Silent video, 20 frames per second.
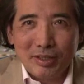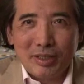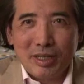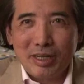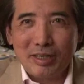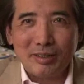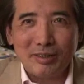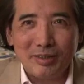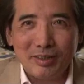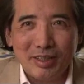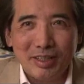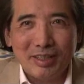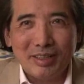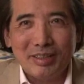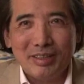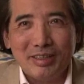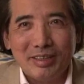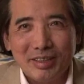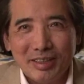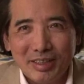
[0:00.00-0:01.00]
can
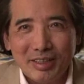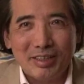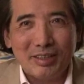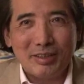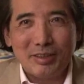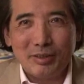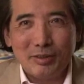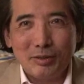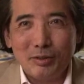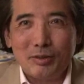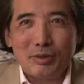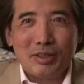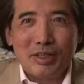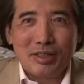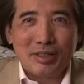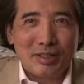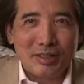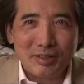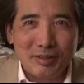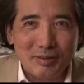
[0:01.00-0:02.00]
look
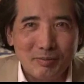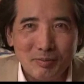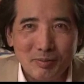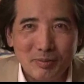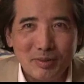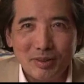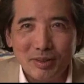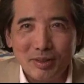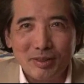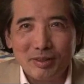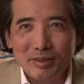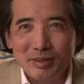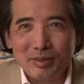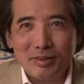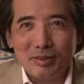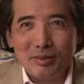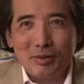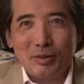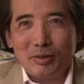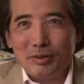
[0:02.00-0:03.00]
like an
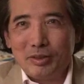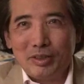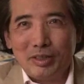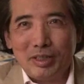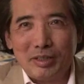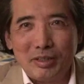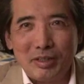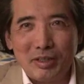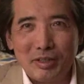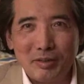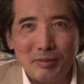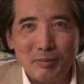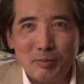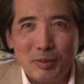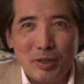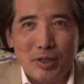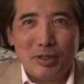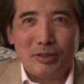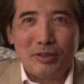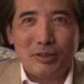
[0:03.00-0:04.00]
ordinary
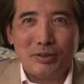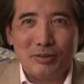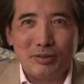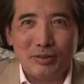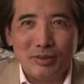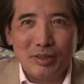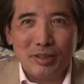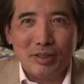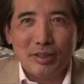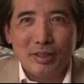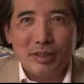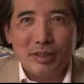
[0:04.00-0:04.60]
person